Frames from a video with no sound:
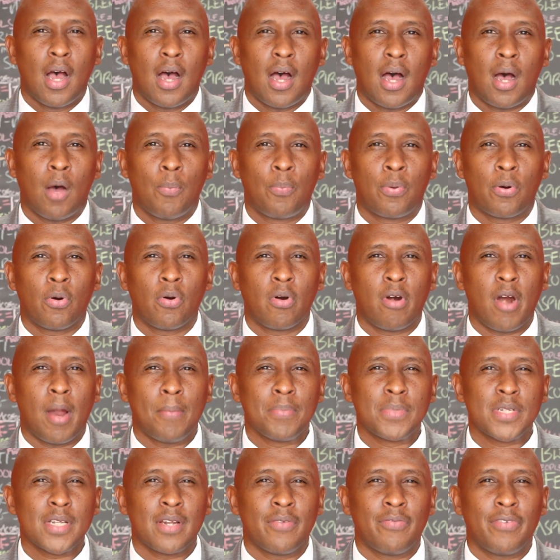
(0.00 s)
our
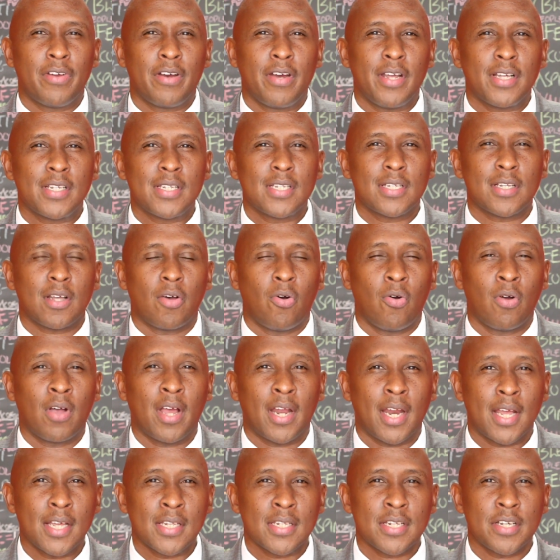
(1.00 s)
programs in various
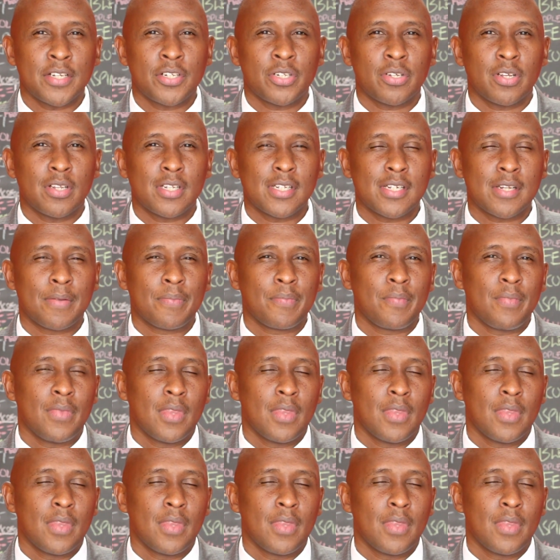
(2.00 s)
organizations,